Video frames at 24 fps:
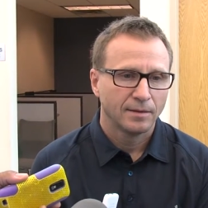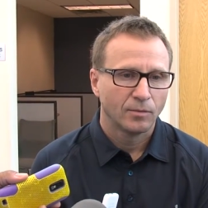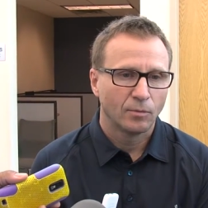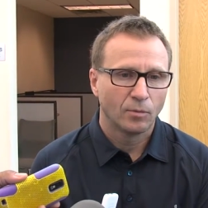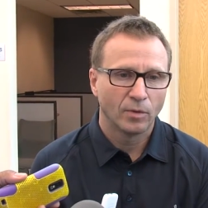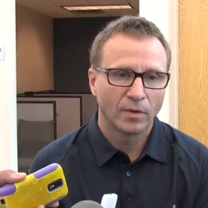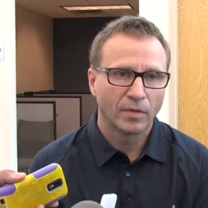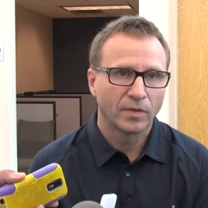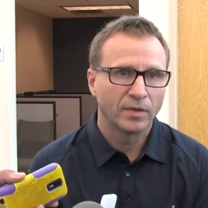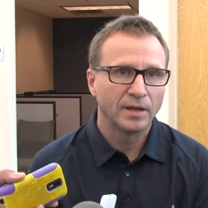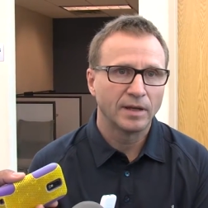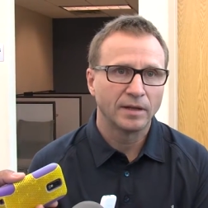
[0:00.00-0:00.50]

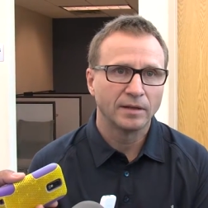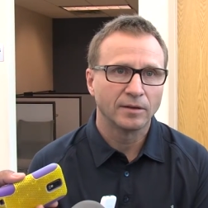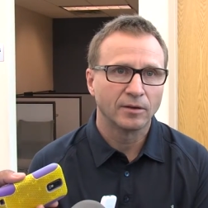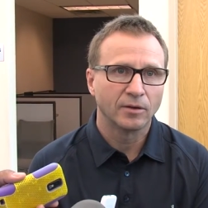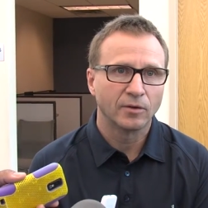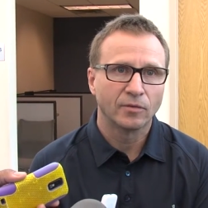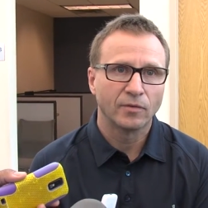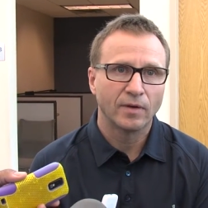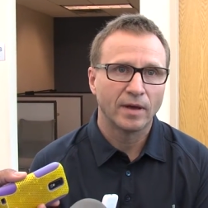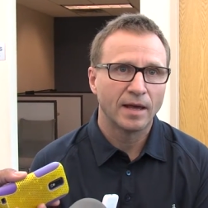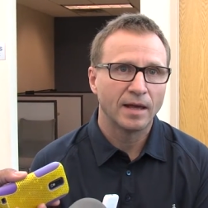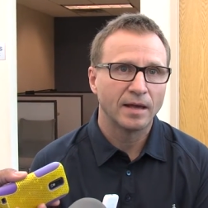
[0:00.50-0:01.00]
one thing
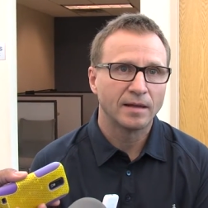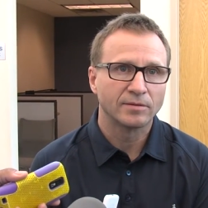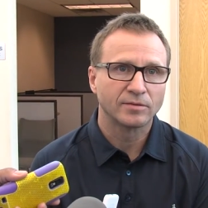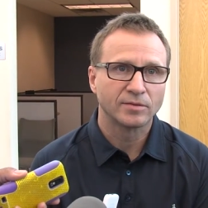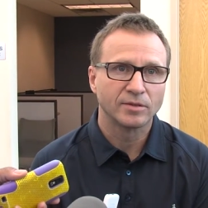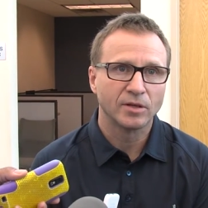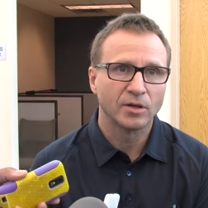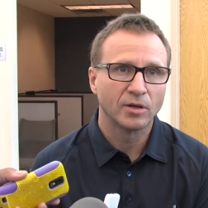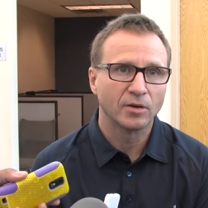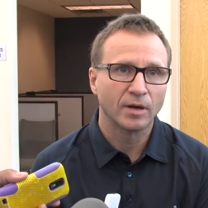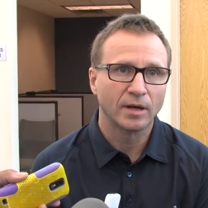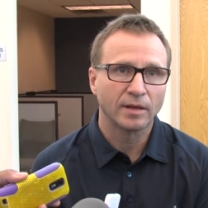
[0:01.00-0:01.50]
our fans
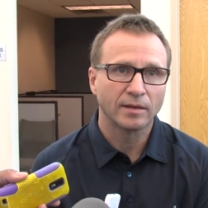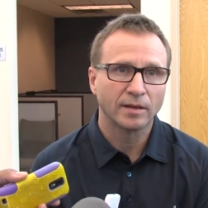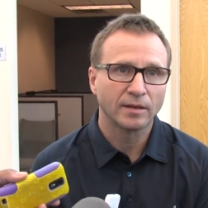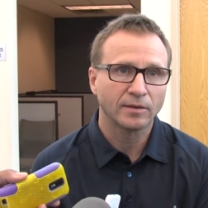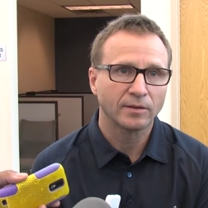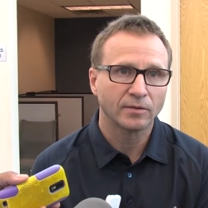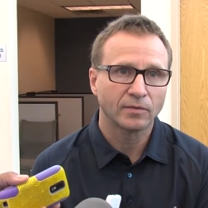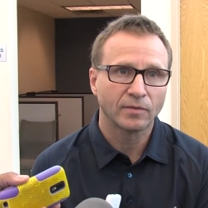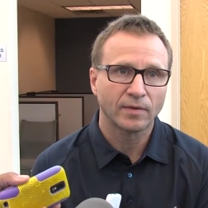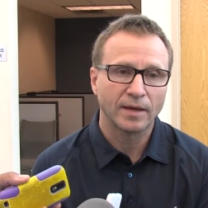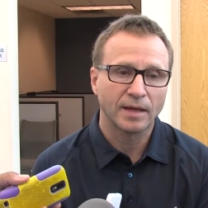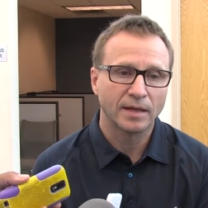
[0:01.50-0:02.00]
know, I
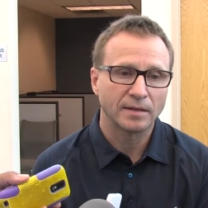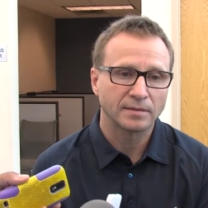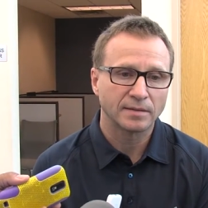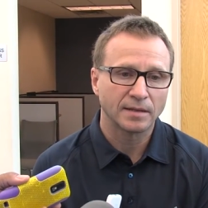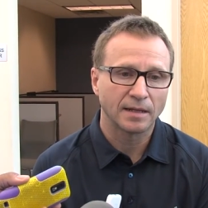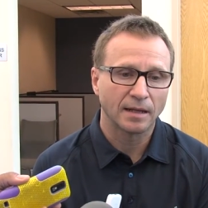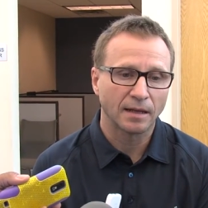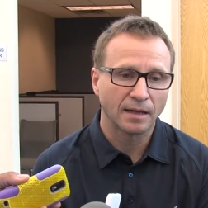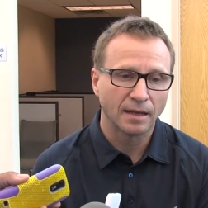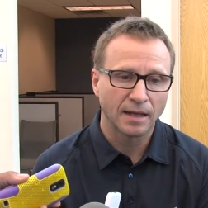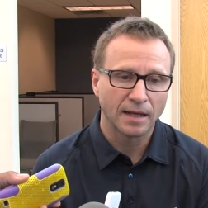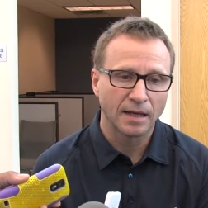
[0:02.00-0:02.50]
think the fans
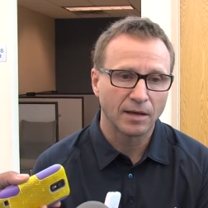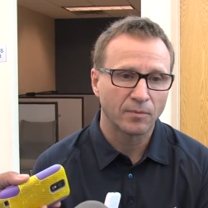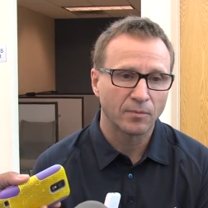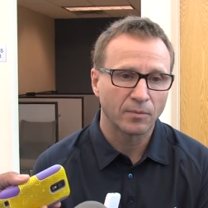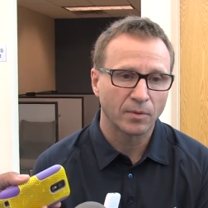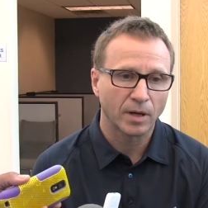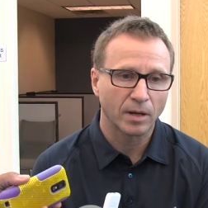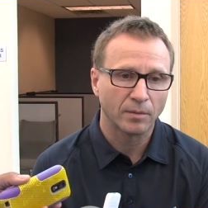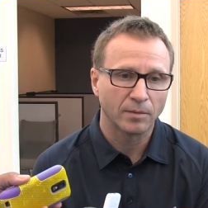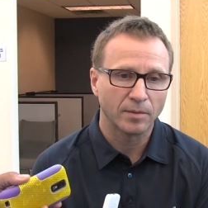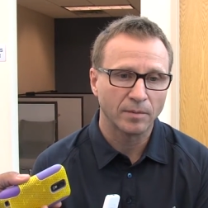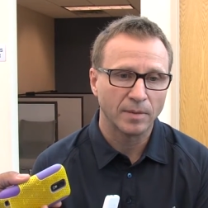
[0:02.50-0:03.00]
that left
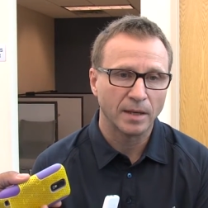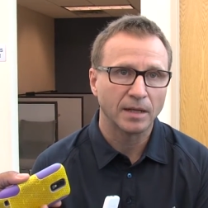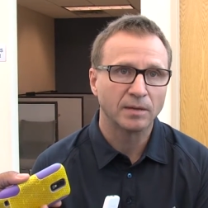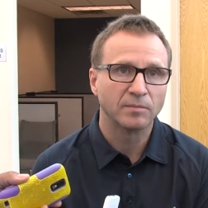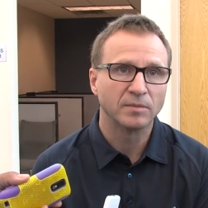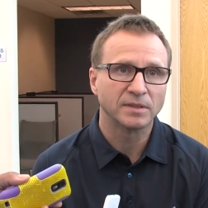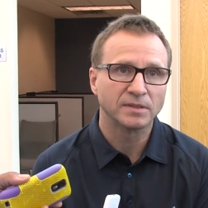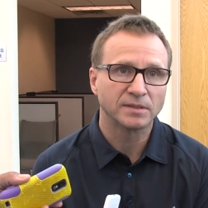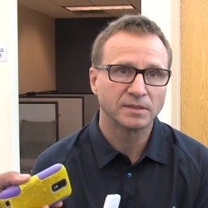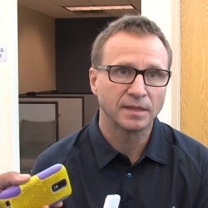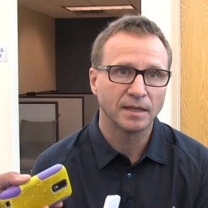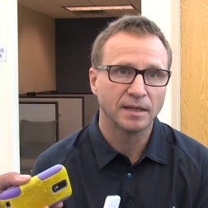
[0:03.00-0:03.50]
probably made a
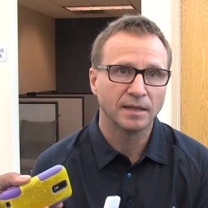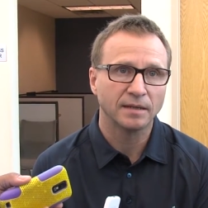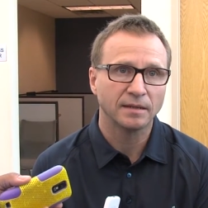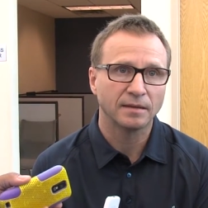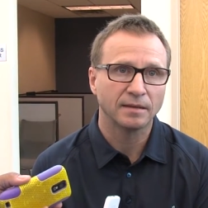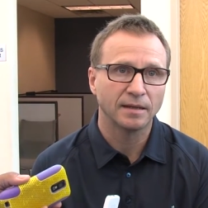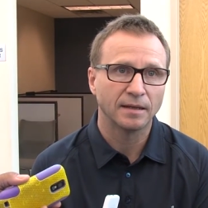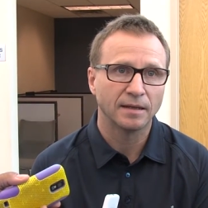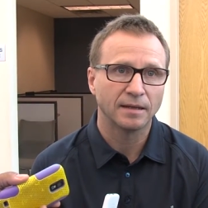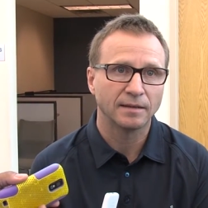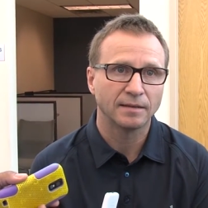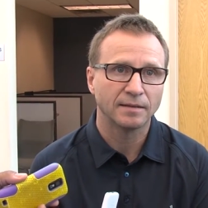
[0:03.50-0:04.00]

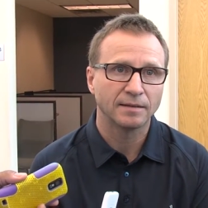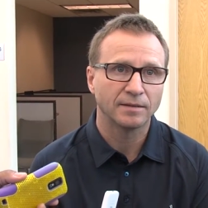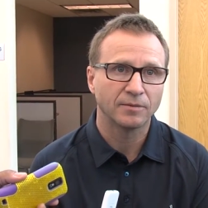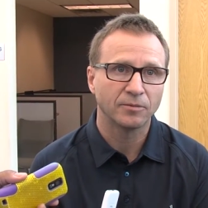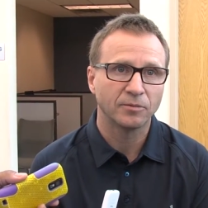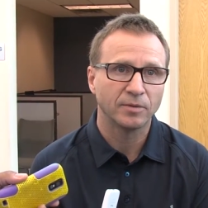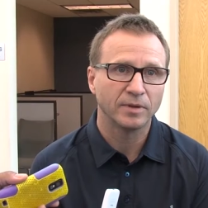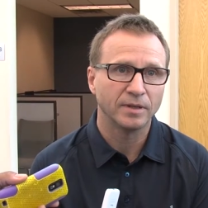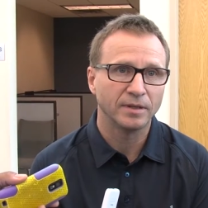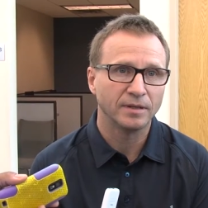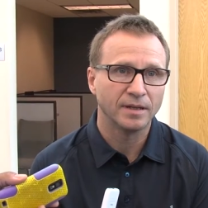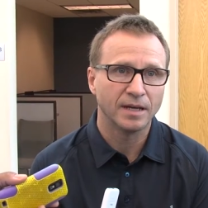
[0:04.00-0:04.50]
mistake that
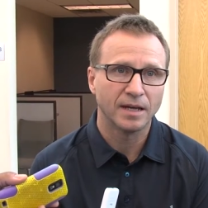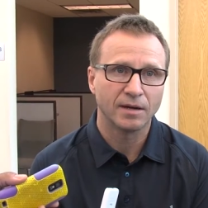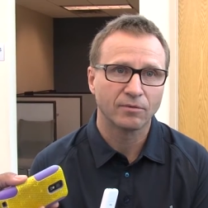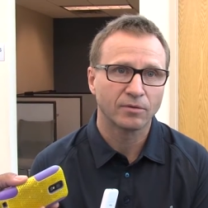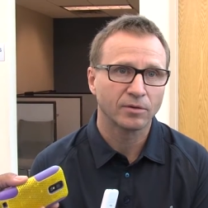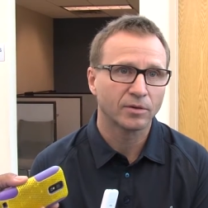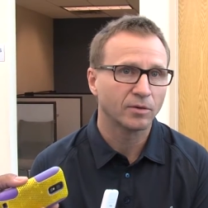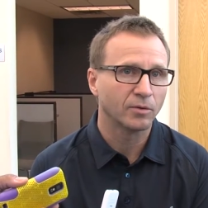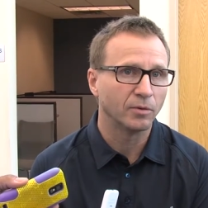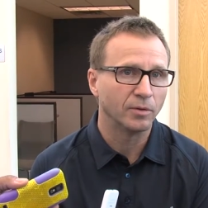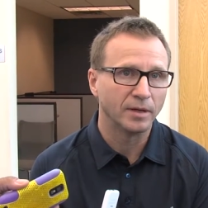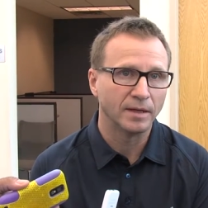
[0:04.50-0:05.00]
we
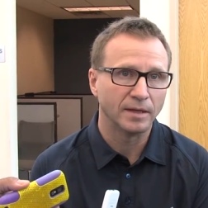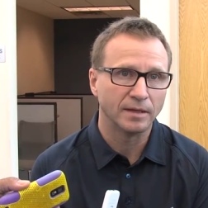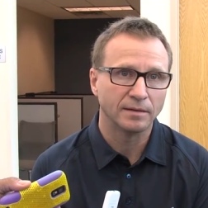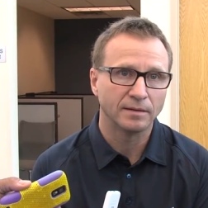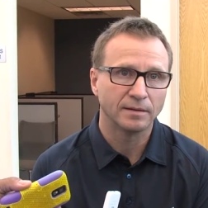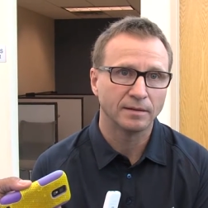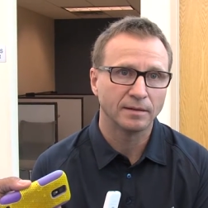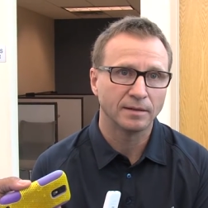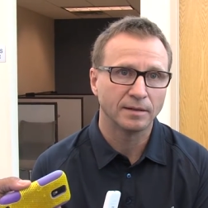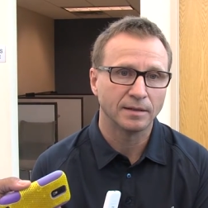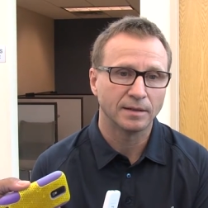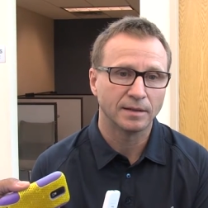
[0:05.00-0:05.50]
never quit.
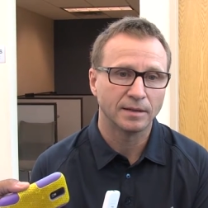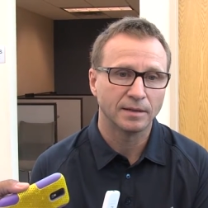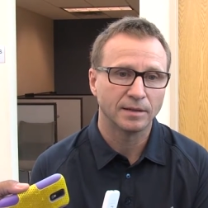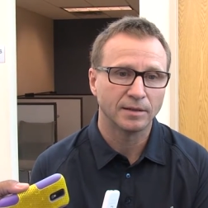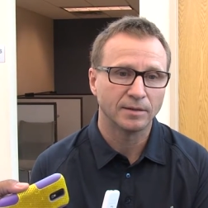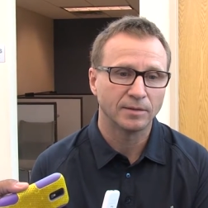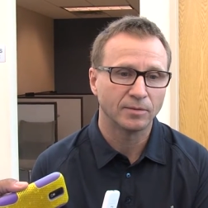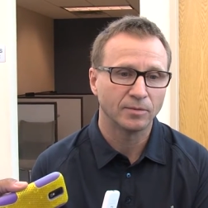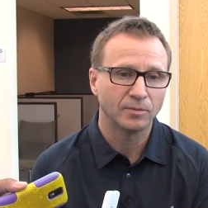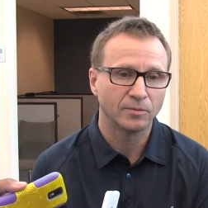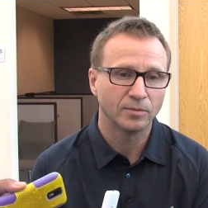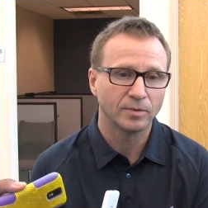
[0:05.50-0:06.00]

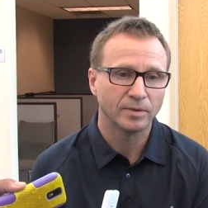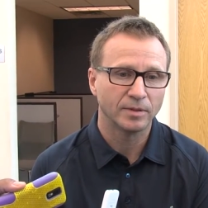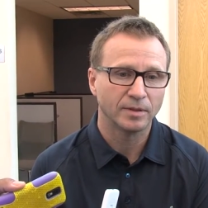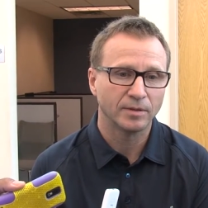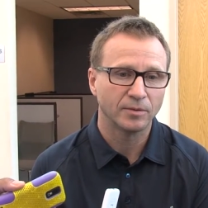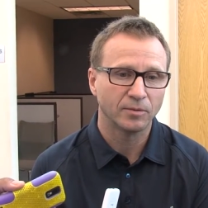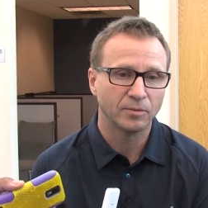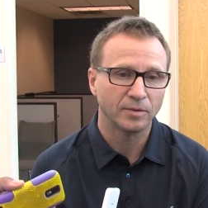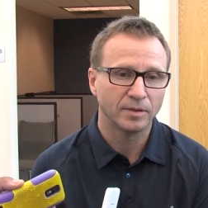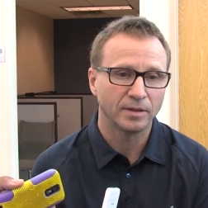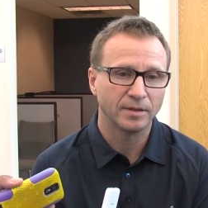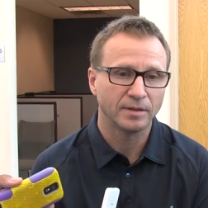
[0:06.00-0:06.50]
Uh, we,
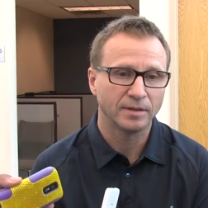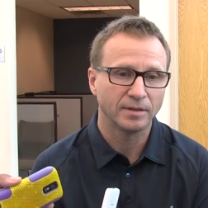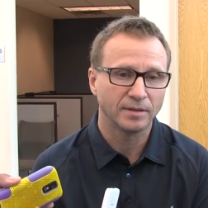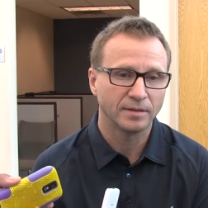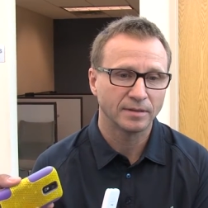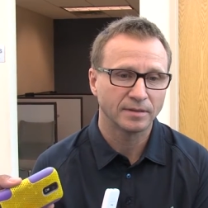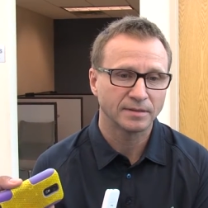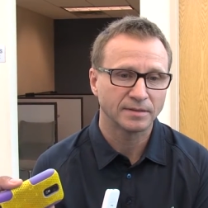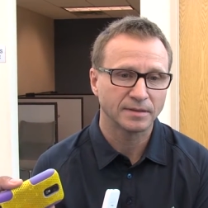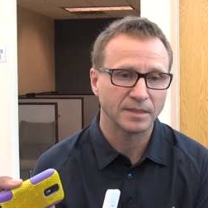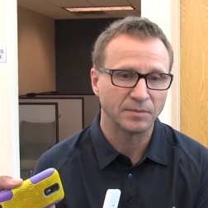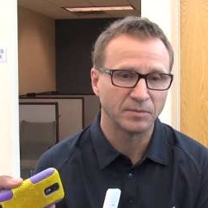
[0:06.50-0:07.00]

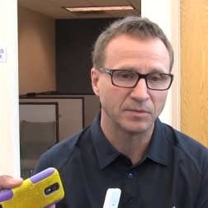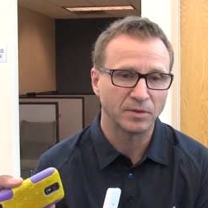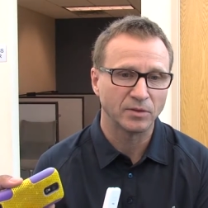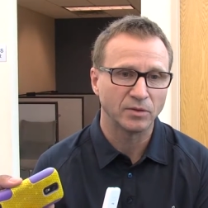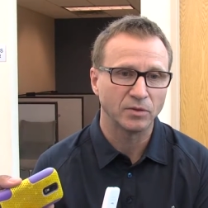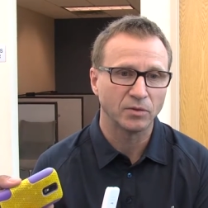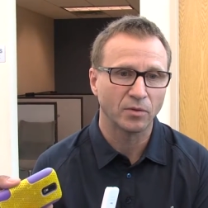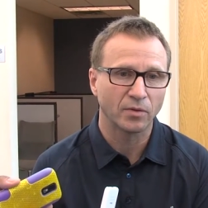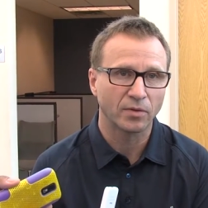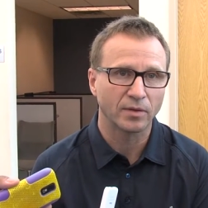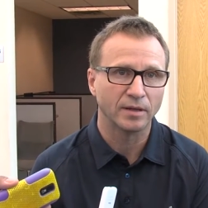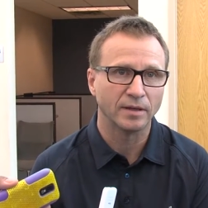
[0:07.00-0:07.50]
we seem to
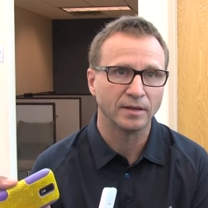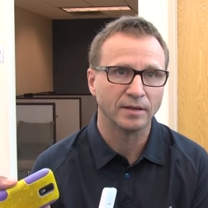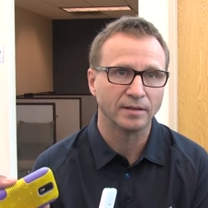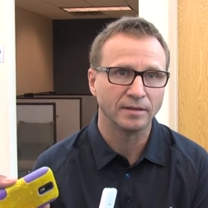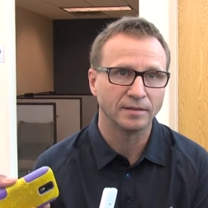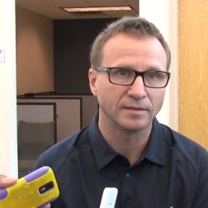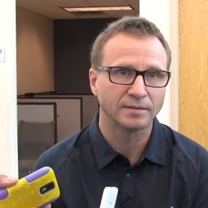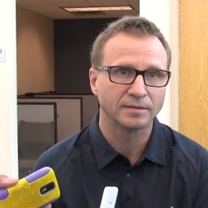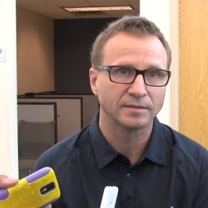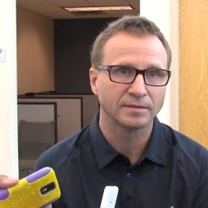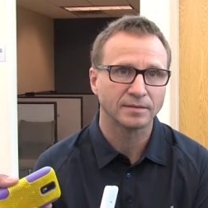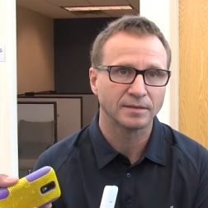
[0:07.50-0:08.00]
do
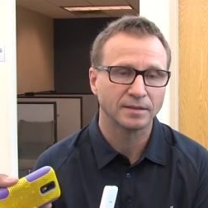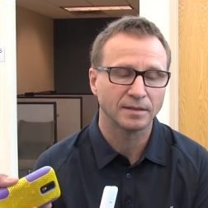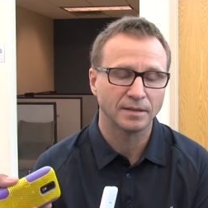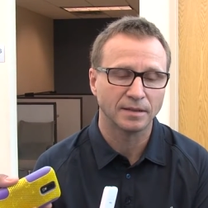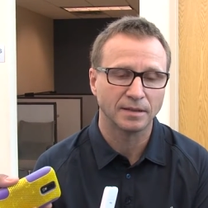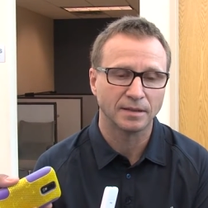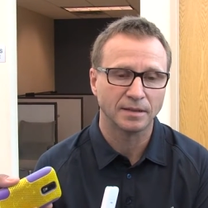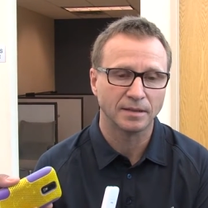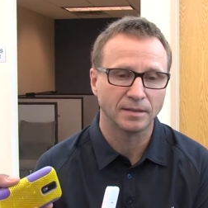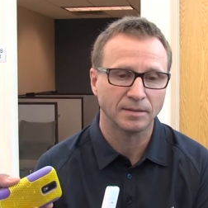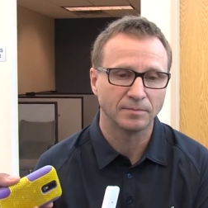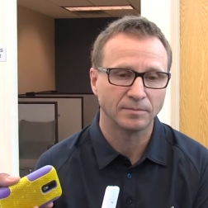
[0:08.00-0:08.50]
things
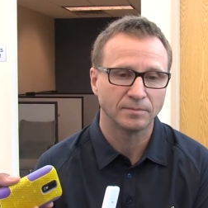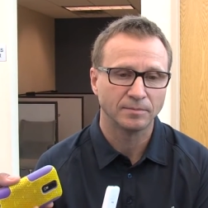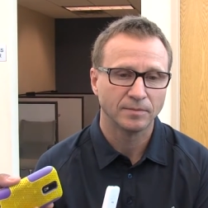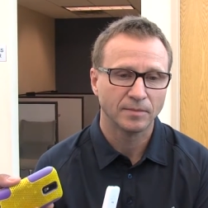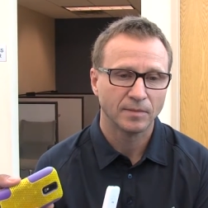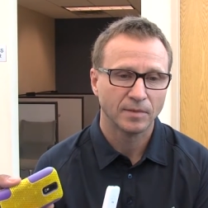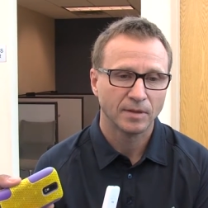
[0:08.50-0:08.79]
um,